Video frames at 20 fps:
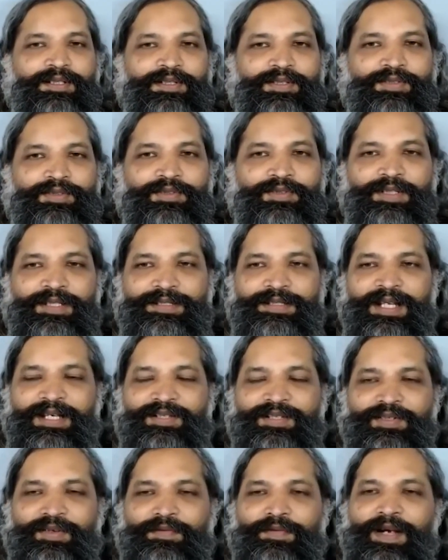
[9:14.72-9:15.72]
So the
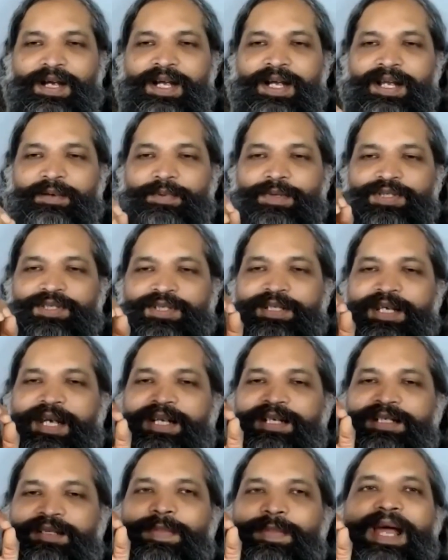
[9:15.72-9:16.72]
sense of I, which
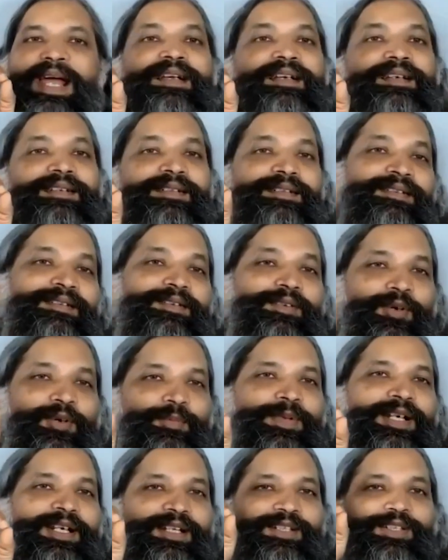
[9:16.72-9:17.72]
stands back
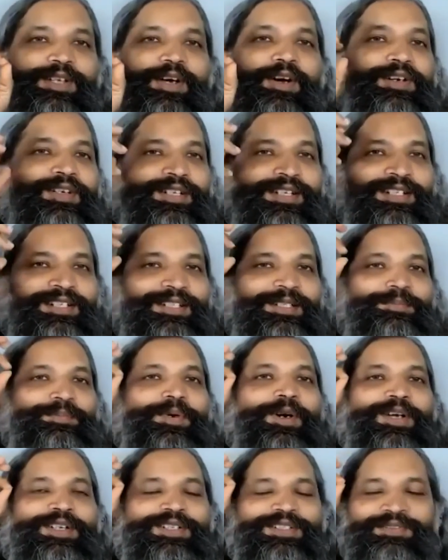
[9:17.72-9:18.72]
normally in thought, in the
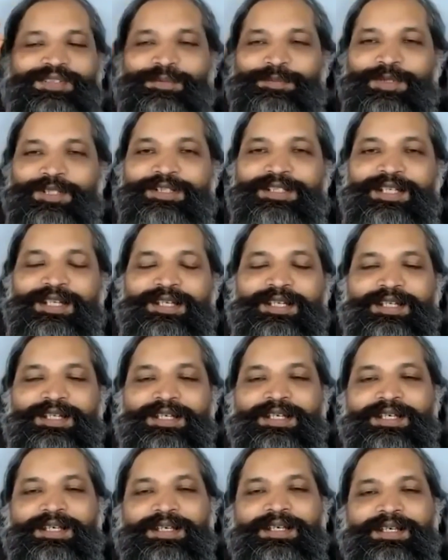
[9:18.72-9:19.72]
poise of the buddhi,
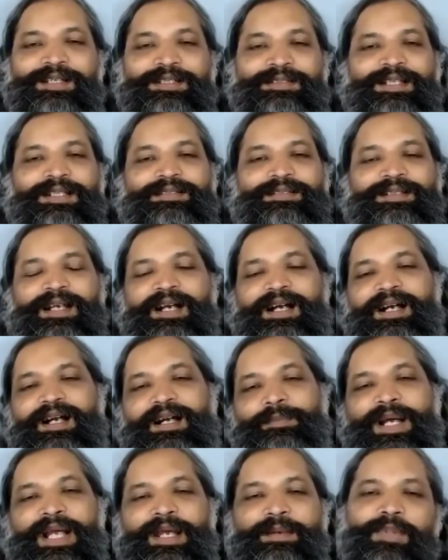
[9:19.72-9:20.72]
says,
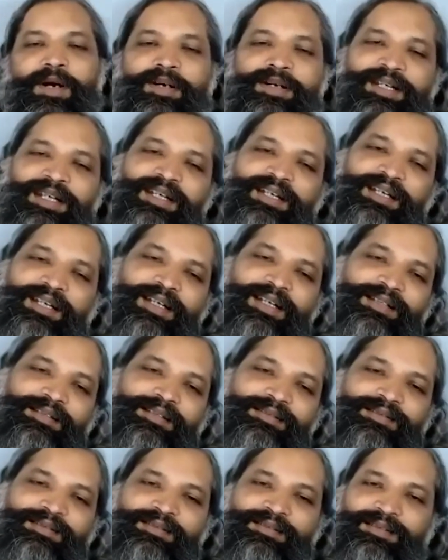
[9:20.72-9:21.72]
my body
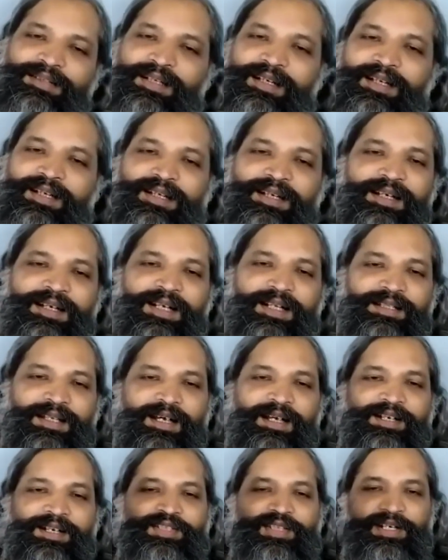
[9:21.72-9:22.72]
is a little
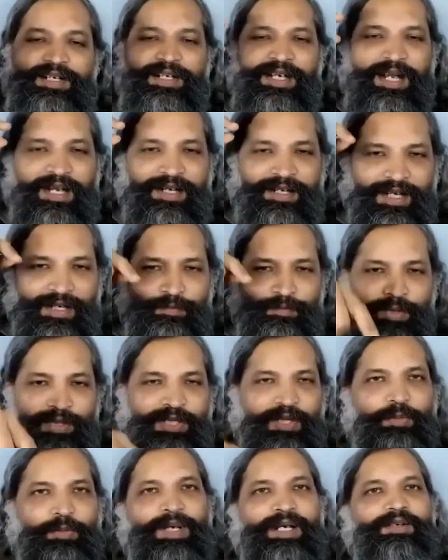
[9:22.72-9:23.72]
lethargic, and can put
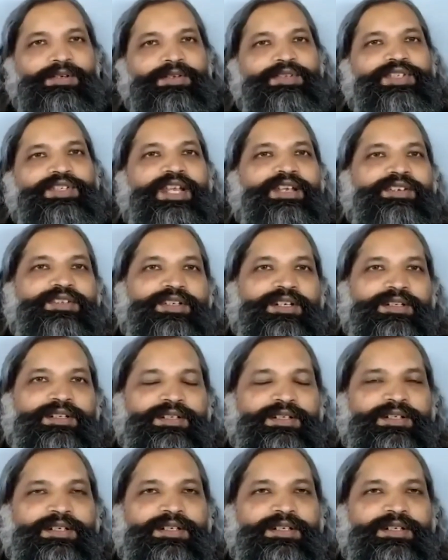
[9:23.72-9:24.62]
a will to change it.